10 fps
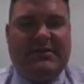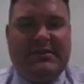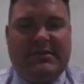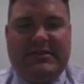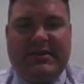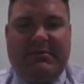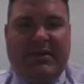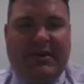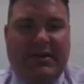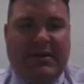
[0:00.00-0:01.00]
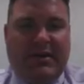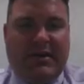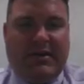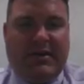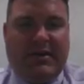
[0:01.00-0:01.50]
This is the same thing
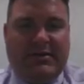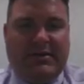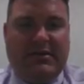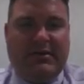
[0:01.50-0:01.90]
as